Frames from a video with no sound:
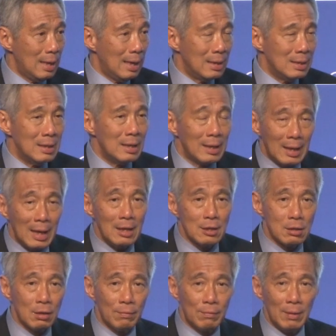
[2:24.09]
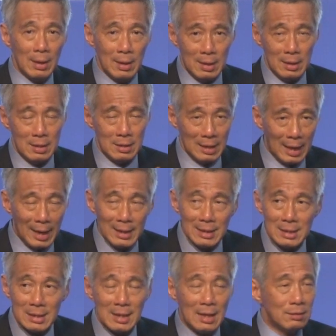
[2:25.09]
and in the case of uh,
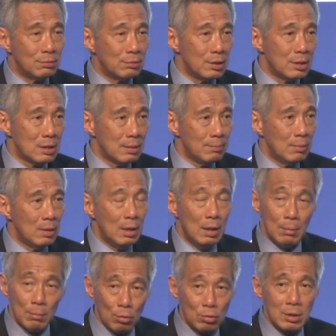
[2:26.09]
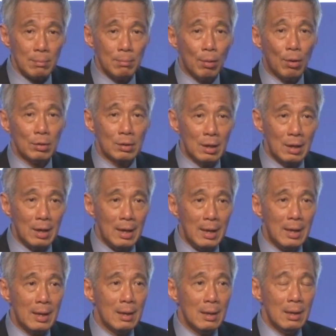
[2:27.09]
jihadist terrorism, most
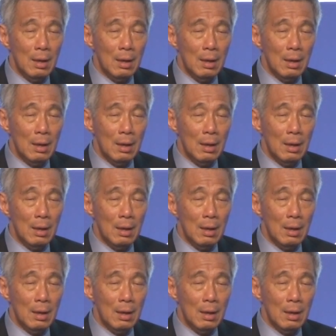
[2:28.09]
importantly,